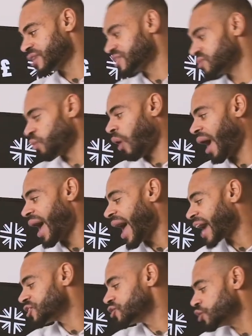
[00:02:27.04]
Reason why,
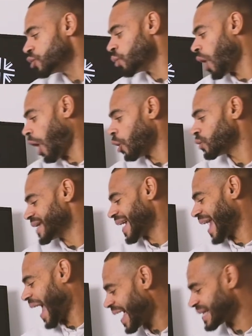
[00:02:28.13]
as you were holding
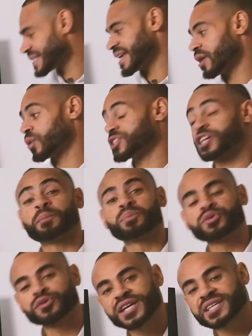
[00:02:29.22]
an asset which
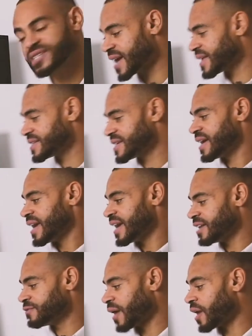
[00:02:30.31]
appreciated
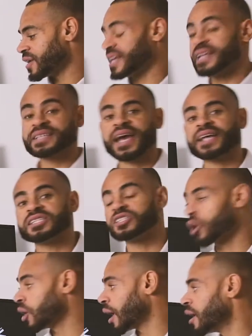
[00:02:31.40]
in value, in this case a
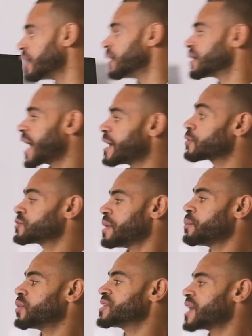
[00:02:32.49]
dollar, okay? Because
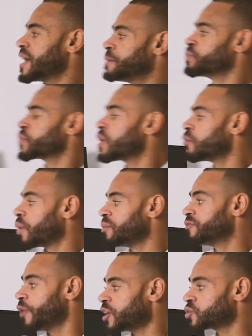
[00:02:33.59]
remember we said when we
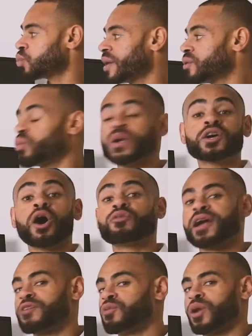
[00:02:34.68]
first went, we got a
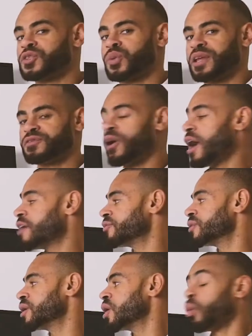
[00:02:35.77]
rate of
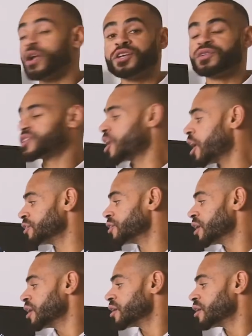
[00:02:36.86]
125. When you return,